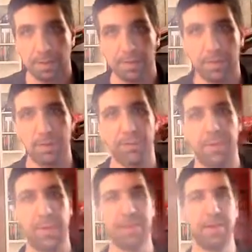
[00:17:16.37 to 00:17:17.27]
Feel
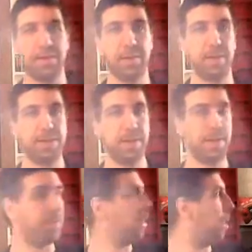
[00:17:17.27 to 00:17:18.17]
free to
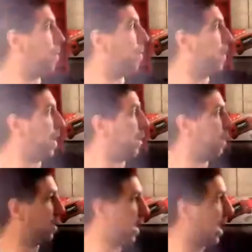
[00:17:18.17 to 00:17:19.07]
hit me up about
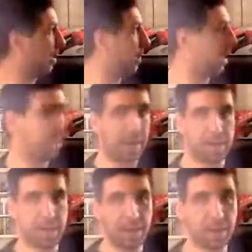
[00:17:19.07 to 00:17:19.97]
the games that I had
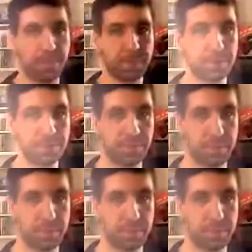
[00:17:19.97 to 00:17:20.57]
available.